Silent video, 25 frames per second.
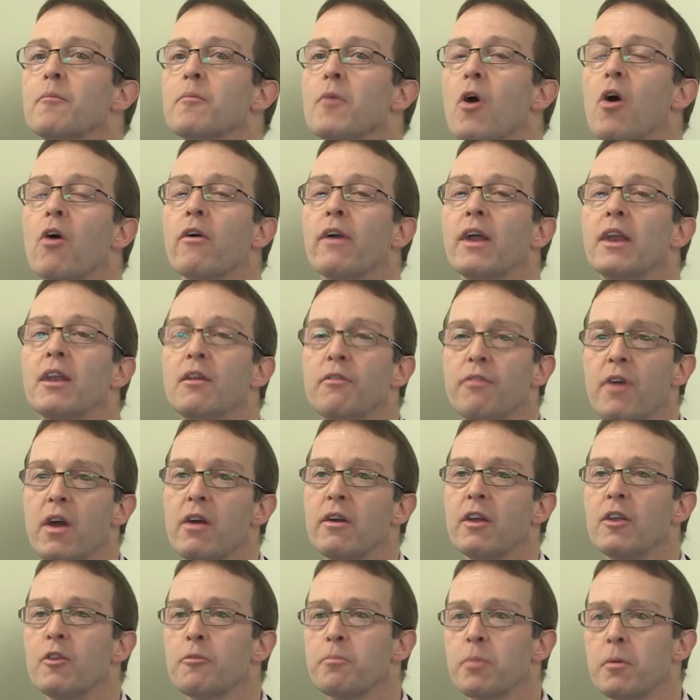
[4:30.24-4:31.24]
or any
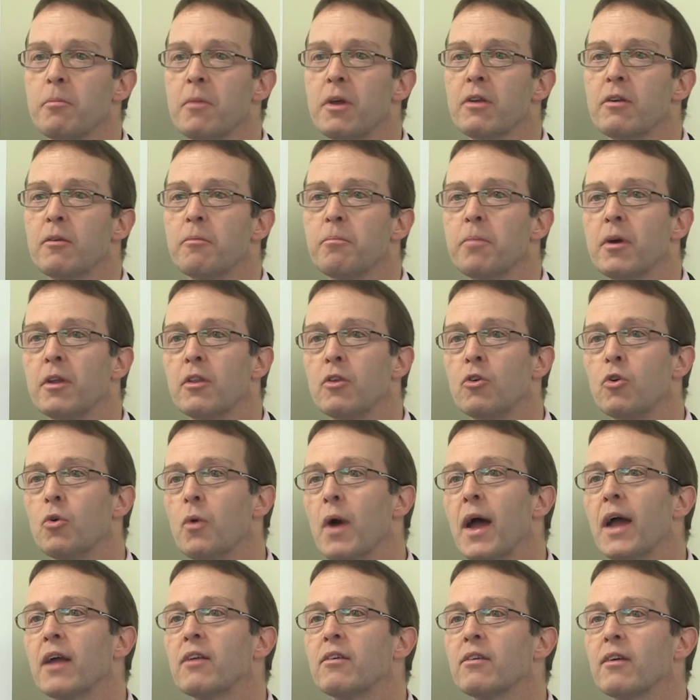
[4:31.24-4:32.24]
variants permitted by the new
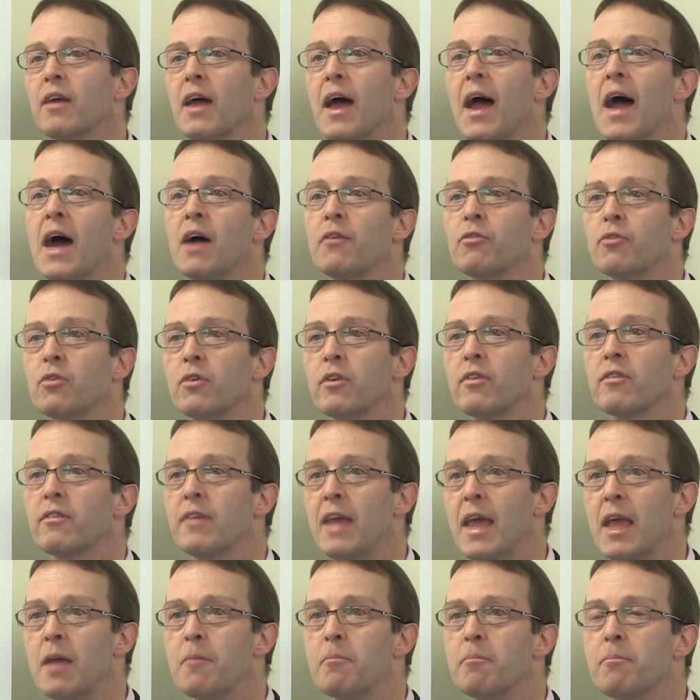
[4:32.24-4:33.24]
Act after its
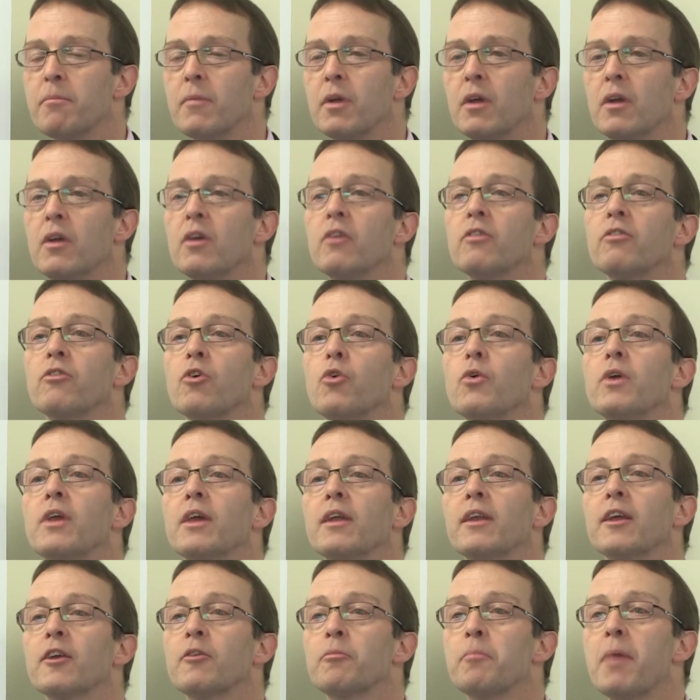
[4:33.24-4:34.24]
name. So we
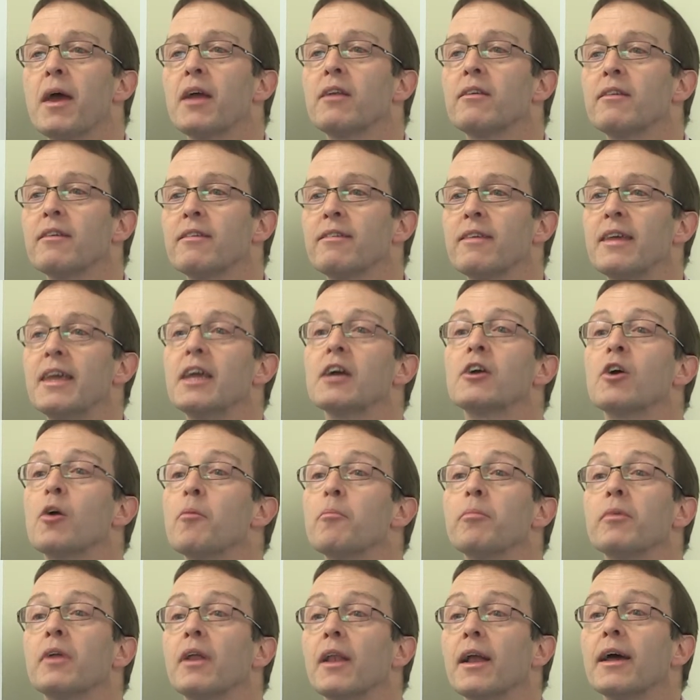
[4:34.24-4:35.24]
can expect to see a
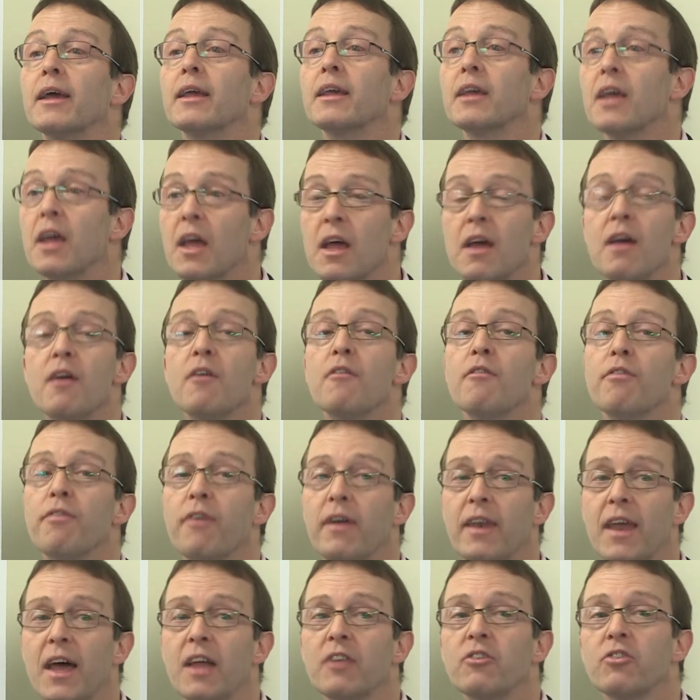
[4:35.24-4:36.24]
company like
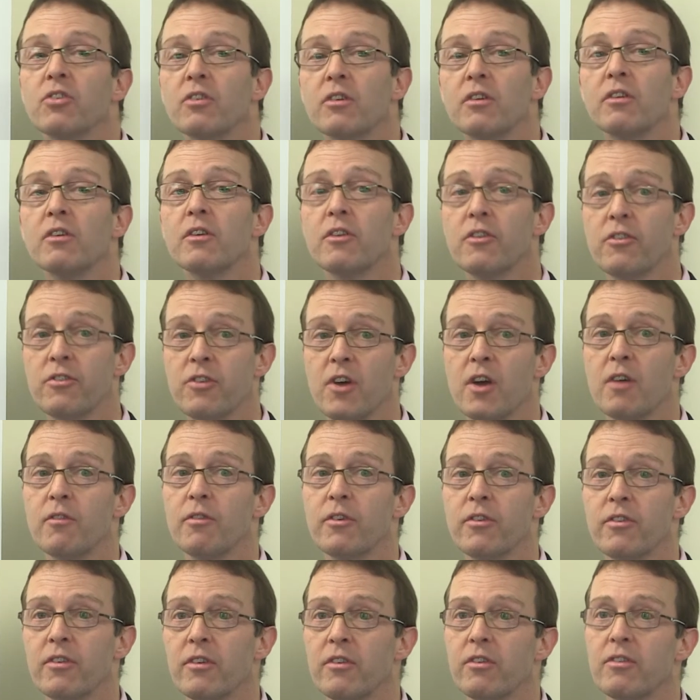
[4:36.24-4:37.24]
Financial
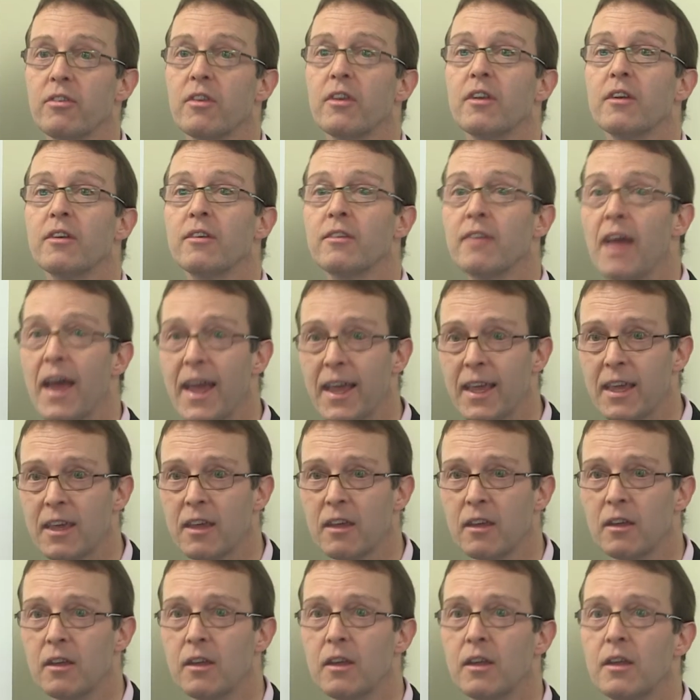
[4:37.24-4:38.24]
Services, DAC.
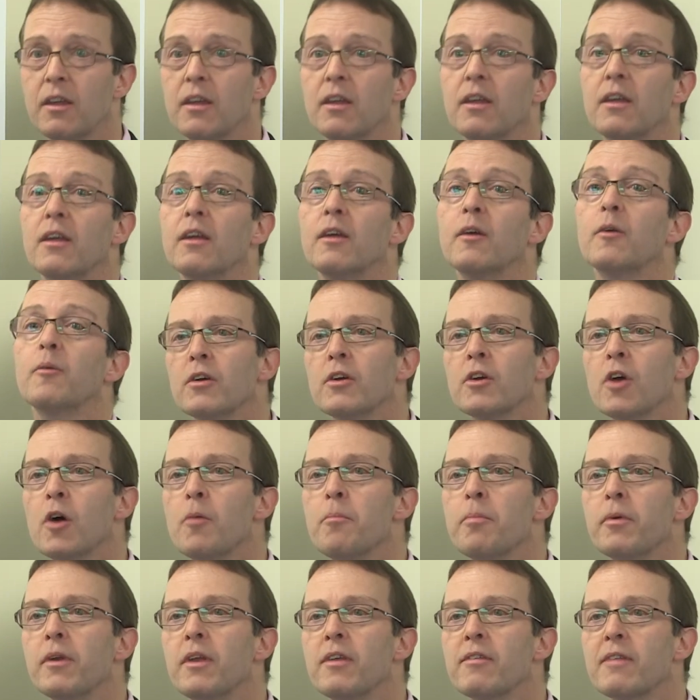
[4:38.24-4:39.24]

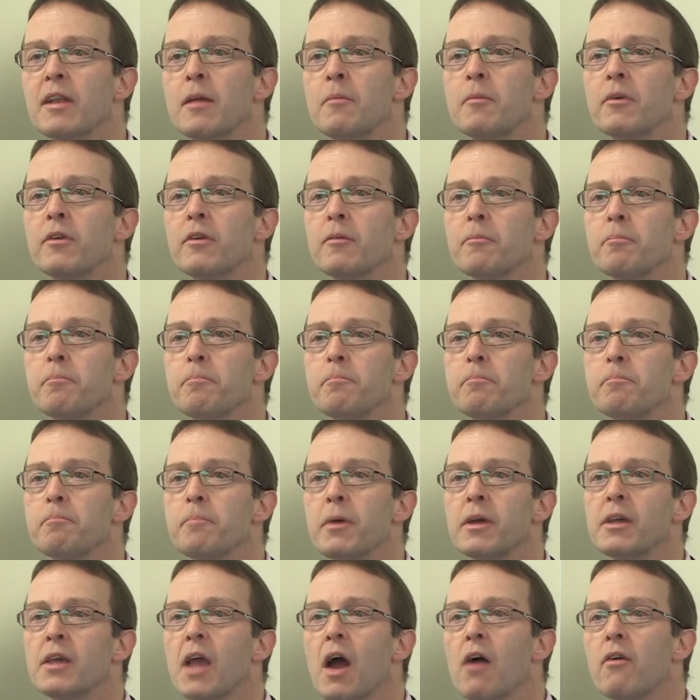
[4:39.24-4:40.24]
Companies limited
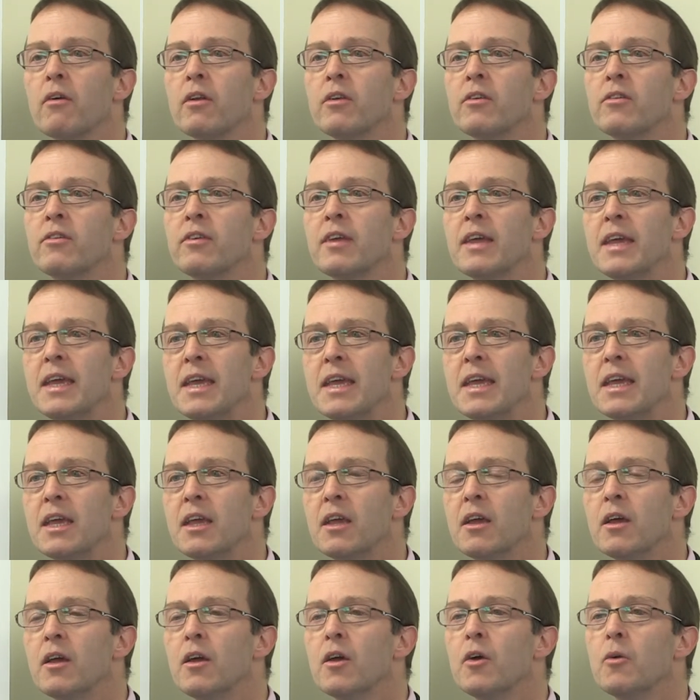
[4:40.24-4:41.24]
by guarantee
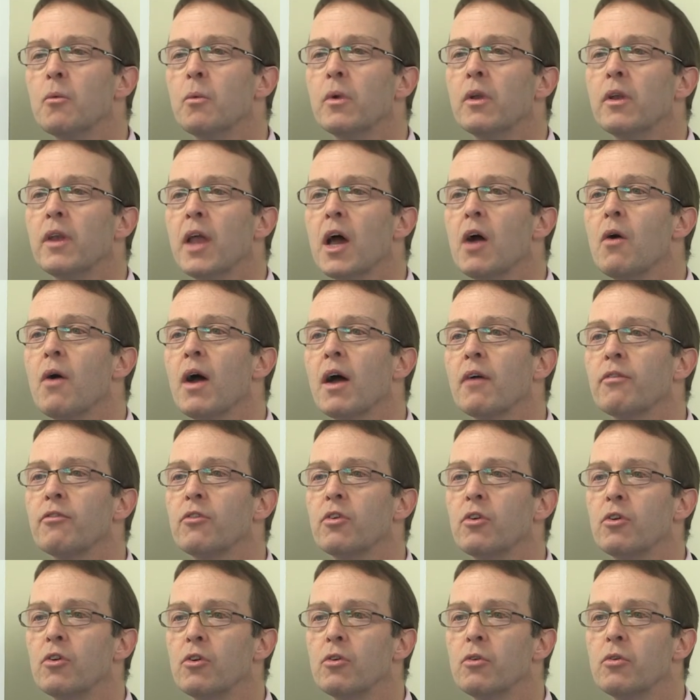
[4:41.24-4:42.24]
will now have
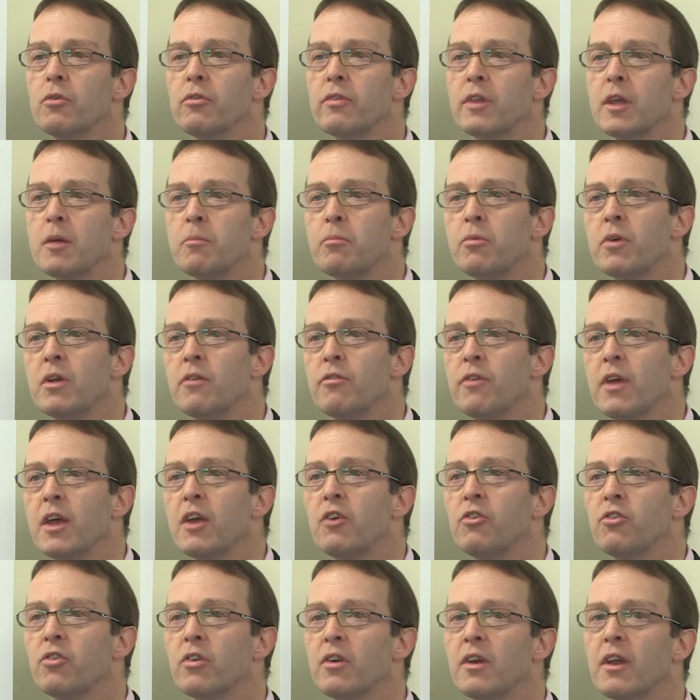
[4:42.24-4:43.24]
to use the
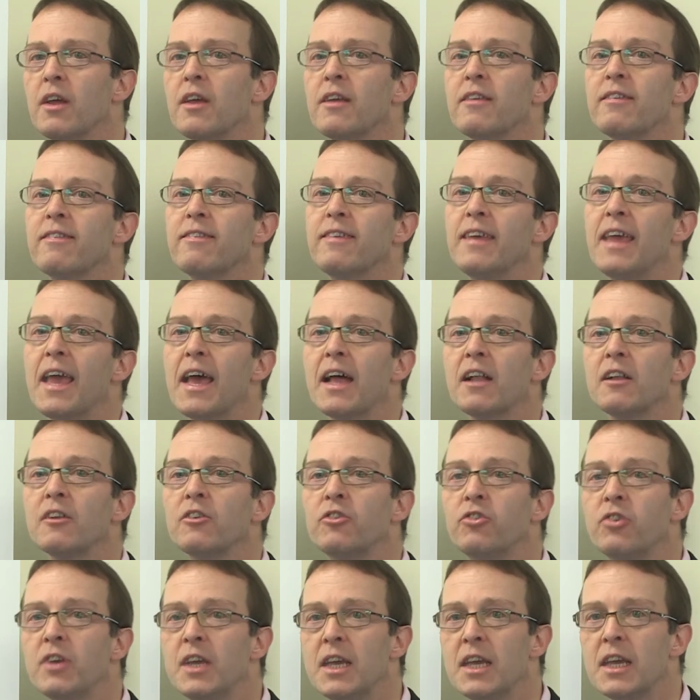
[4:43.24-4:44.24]
abbreviation
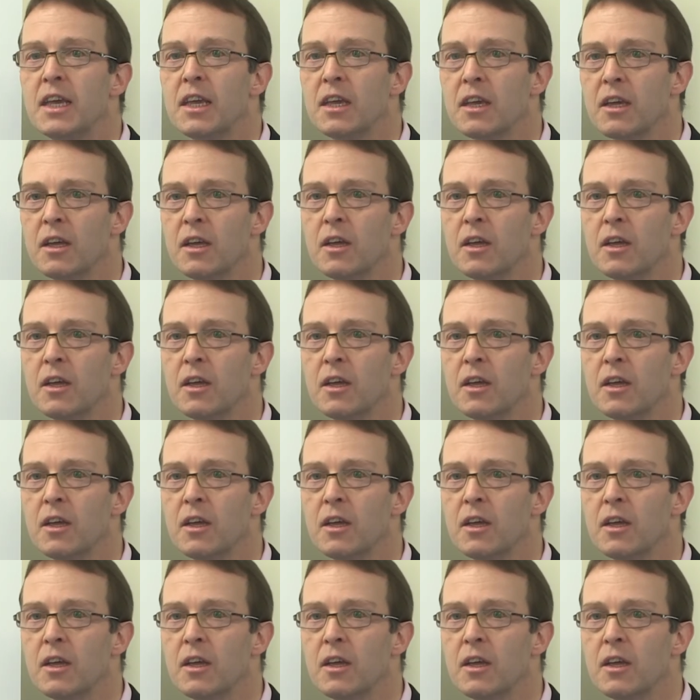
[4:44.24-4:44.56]
CLG,